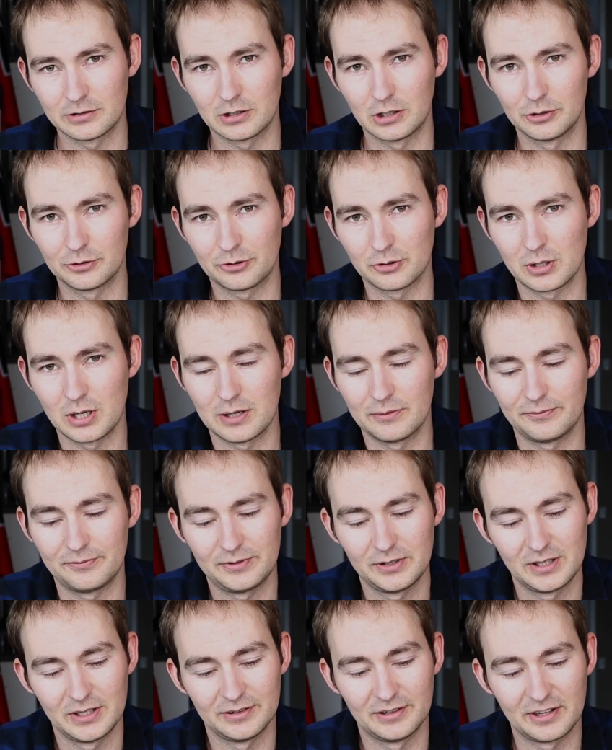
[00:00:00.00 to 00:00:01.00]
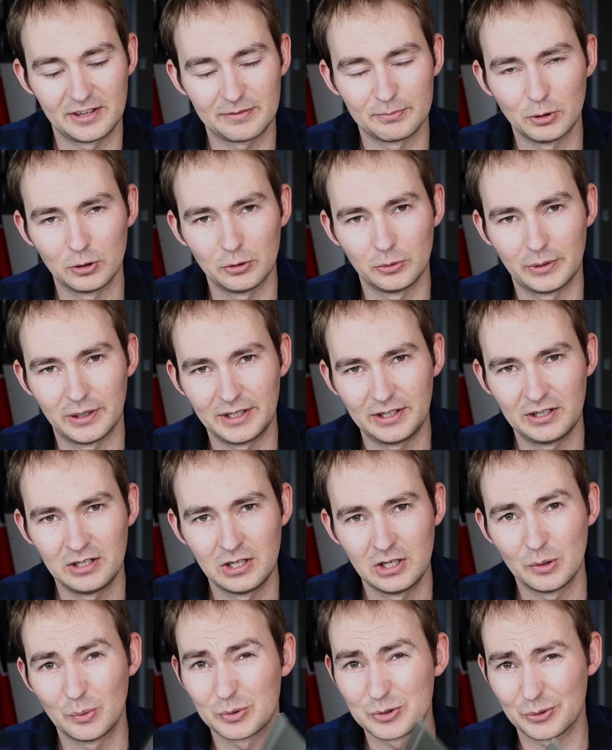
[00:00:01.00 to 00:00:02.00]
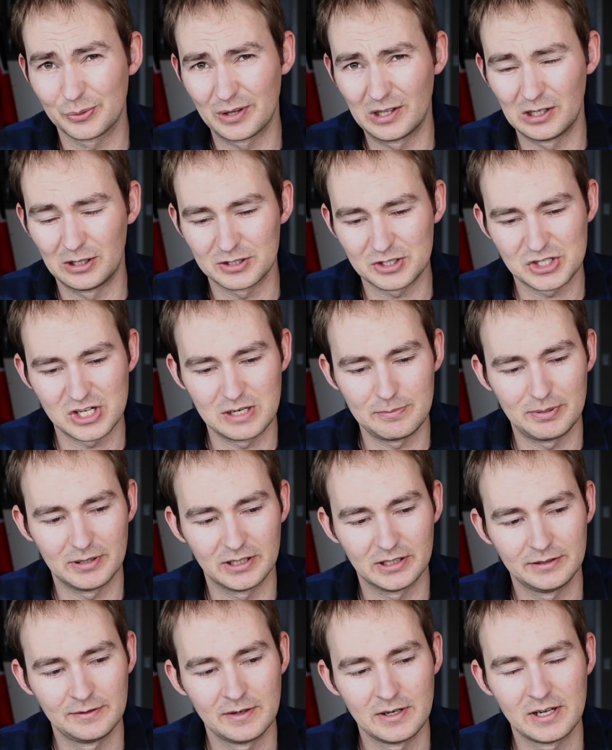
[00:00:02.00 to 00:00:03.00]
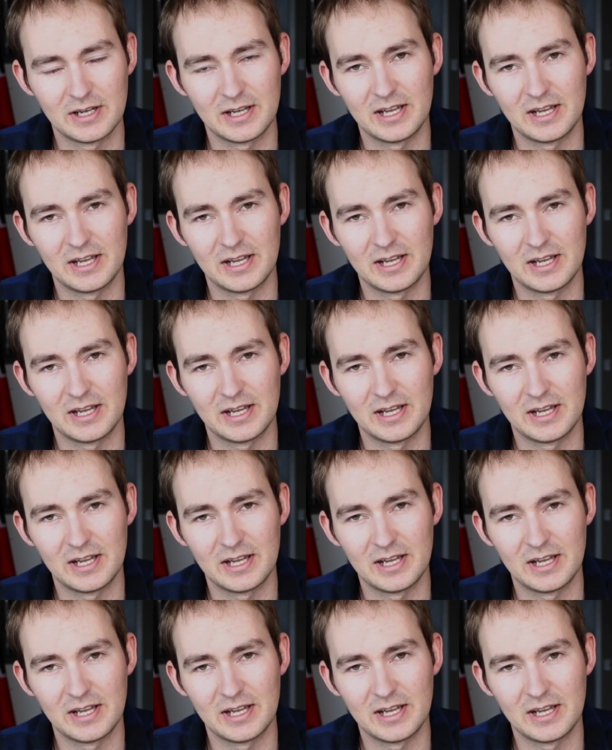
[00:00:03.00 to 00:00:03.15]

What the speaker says: I also have the smaller one, which is a lot cheaper